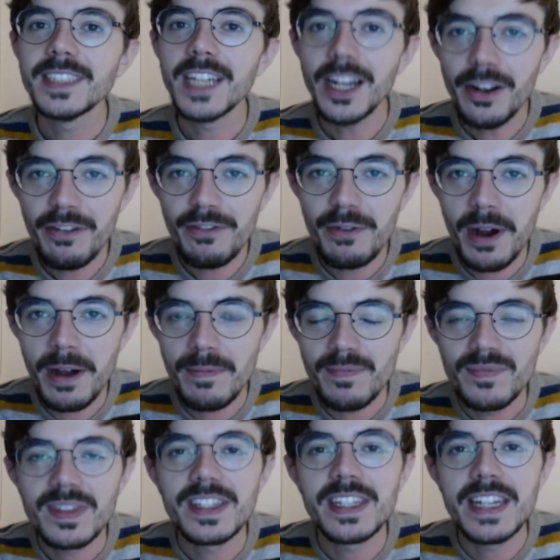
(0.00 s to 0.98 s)
Hello
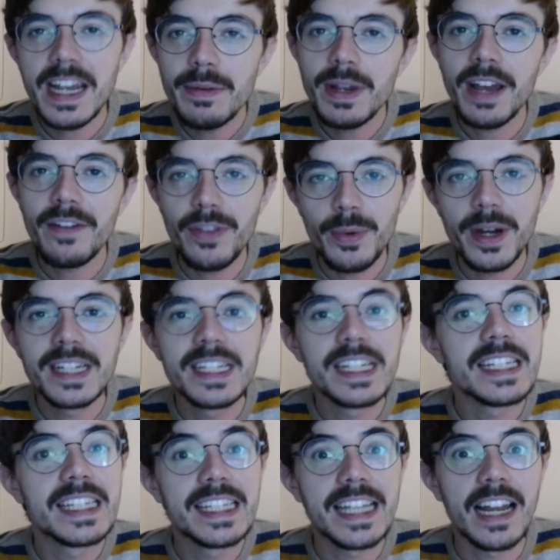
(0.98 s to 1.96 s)
everyone. Today we have the
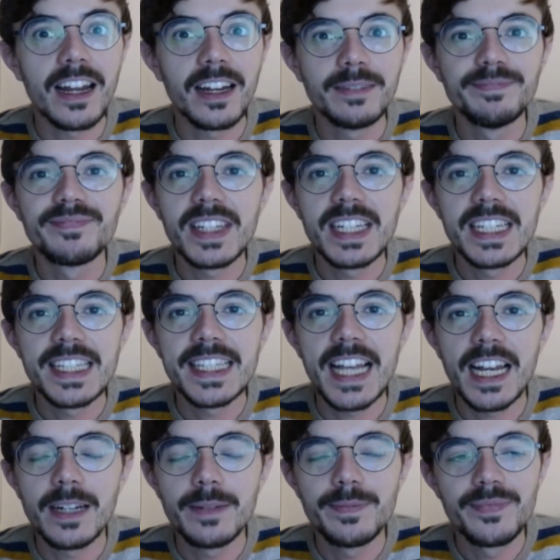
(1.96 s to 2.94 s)
word cellar.
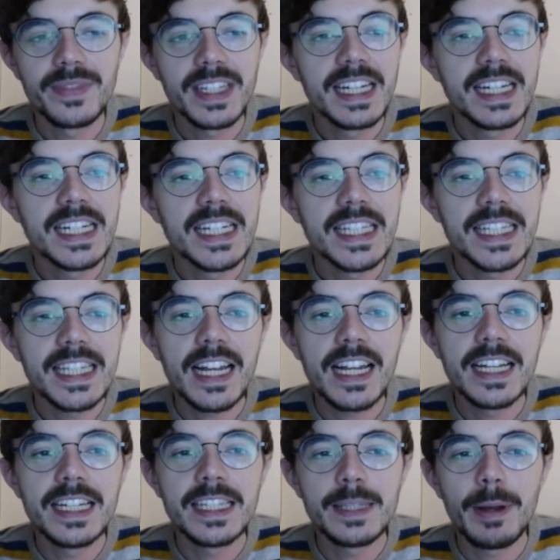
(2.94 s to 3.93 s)
Cellar.
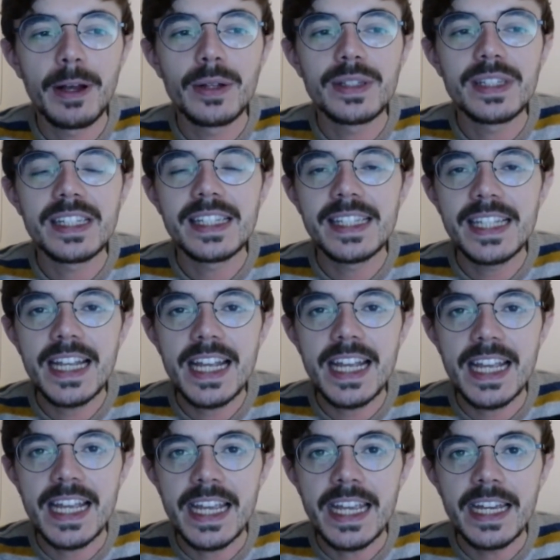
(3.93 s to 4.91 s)
Cellar is spelt
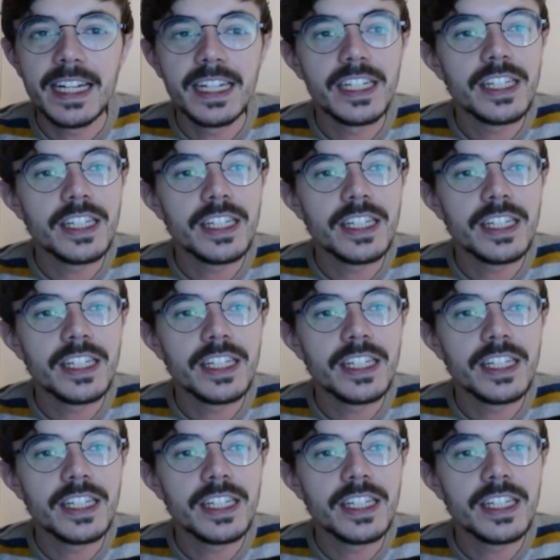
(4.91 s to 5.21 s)
C-E-L-L-A-R.